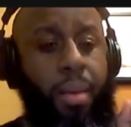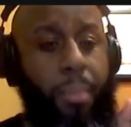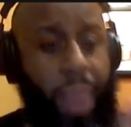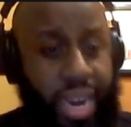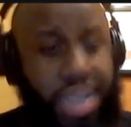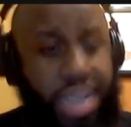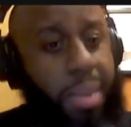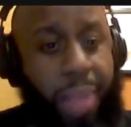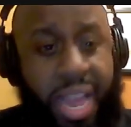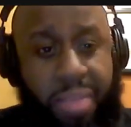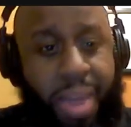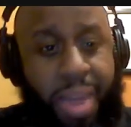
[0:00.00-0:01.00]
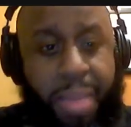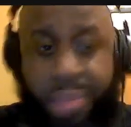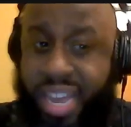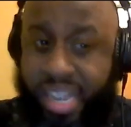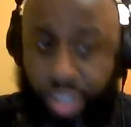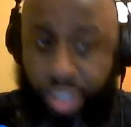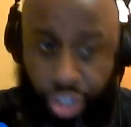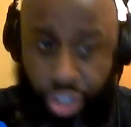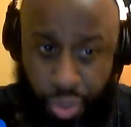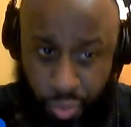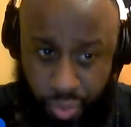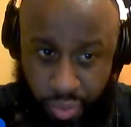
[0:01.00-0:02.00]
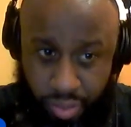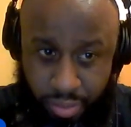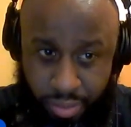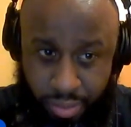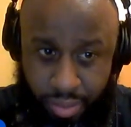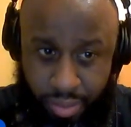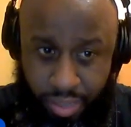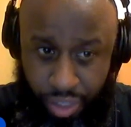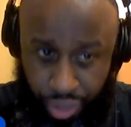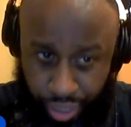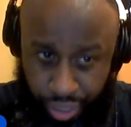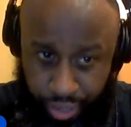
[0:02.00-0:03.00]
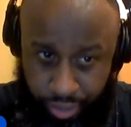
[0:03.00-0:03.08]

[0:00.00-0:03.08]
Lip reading: Money in the Bank might be in June this year.